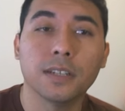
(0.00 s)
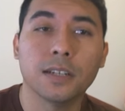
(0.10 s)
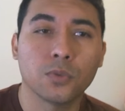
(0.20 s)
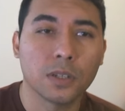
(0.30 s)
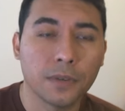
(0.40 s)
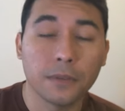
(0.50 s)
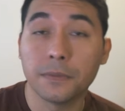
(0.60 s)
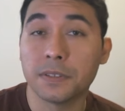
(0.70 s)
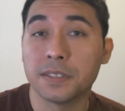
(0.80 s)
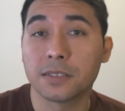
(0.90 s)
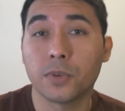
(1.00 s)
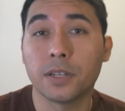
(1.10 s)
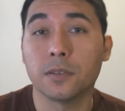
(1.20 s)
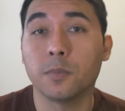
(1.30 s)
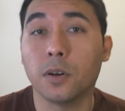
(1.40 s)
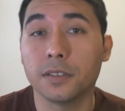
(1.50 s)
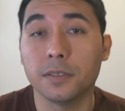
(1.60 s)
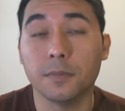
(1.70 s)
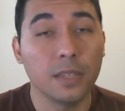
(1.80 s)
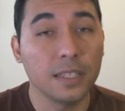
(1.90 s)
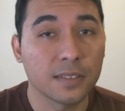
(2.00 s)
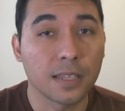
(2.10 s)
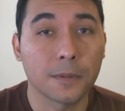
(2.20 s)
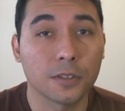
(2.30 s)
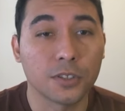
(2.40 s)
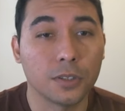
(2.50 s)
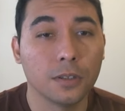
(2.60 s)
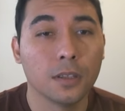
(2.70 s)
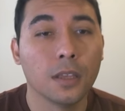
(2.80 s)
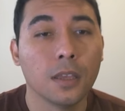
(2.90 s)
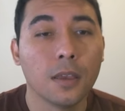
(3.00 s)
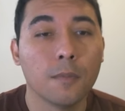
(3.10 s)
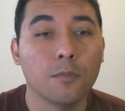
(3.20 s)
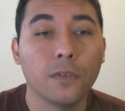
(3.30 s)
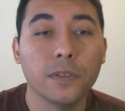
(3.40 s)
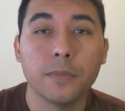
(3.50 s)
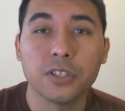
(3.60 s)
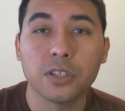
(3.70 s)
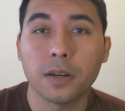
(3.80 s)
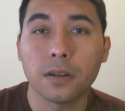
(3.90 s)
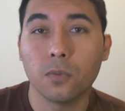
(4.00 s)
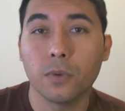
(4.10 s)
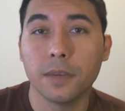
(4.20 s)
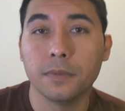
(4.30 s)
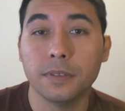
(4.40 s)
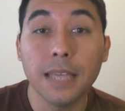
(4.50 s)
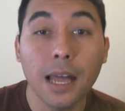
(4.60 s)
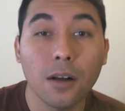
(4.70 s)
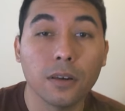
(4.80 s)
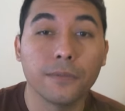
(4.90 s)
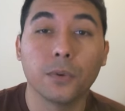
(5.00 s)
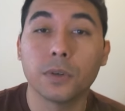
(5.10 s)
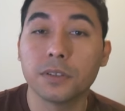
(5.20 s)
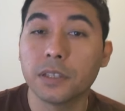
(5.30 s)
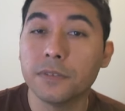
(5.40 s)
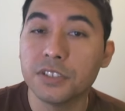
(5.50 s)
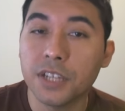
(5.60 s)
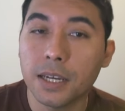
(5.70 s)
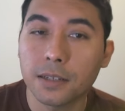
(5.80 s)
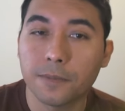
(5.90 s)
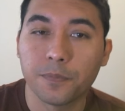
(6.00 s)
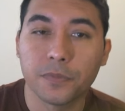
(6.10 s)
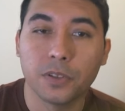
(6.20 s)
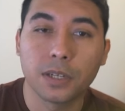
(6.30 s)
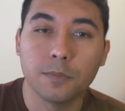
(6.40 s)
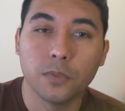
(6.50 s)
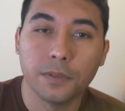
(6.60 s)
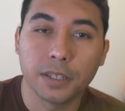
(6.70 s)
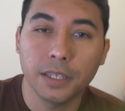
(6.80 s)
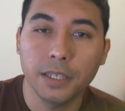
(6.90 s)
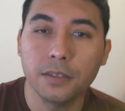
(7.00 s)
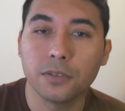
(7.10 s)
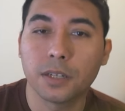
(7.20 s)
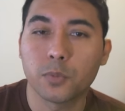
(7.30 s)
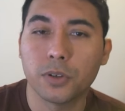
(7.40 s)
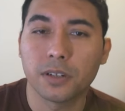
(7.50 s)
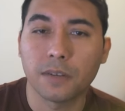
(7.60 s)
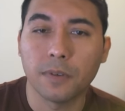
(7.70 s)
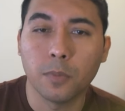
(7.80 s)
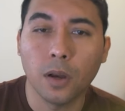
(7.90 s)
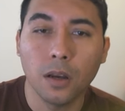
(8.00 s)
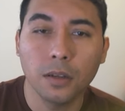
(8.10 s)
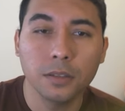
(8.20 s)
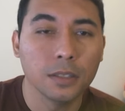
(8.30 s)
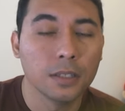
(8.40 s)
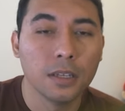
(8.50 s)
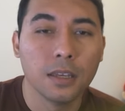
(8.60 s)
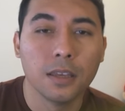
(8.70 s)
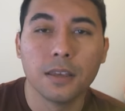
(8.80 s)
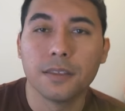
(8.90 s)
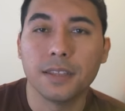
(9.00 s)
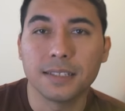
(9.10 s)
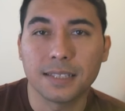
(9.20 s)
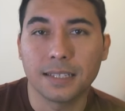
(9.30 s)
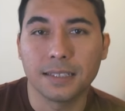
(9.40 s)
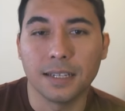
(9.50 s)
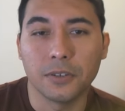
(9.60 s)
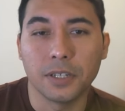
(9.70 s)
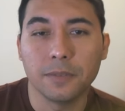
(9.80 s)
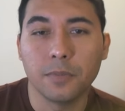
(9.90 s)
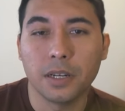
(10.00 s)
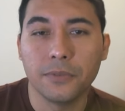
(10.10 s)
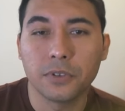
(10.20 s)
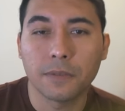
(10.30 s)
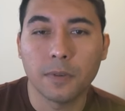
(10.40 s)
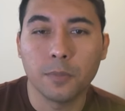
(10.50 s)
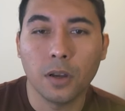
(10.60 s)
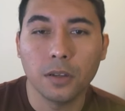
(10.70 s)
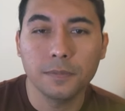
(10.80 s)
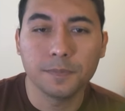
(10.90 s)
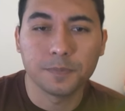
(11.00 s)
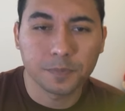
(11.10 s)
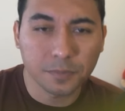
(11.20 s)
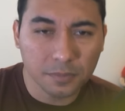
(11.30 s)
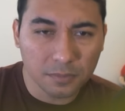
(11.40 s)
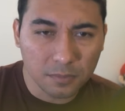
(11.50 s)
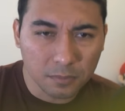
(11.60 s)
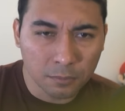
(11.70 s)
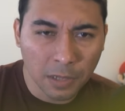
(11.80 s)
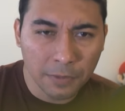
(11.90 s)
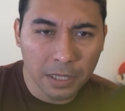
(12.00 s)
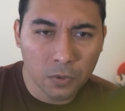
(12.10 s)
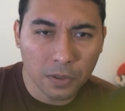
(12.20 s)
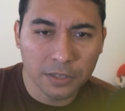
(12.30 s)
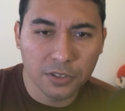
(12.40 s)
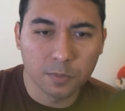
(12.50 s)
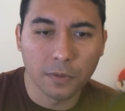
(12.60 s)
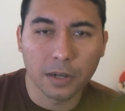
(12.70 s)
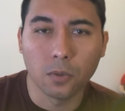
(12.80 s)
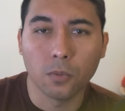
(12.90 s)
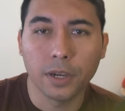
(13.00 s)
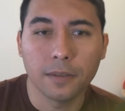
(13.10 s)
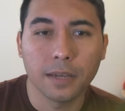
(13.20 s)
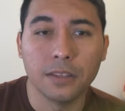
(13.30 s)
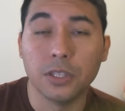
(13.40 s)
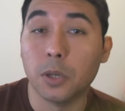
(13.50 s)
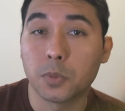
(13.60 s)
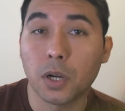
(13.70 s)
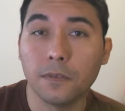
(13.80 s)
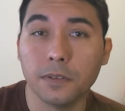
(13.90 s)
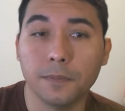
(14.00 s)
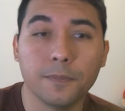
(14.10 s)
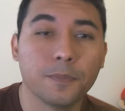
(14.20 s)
a 25-56 rated opponent in blitz time control, move the bishop out of the way. Now, if you were to give a check, you can move the king, you can probably grab a pawn, things like that, right? But if you grab a pawn, maybe the rook can just move out of the way and no problem.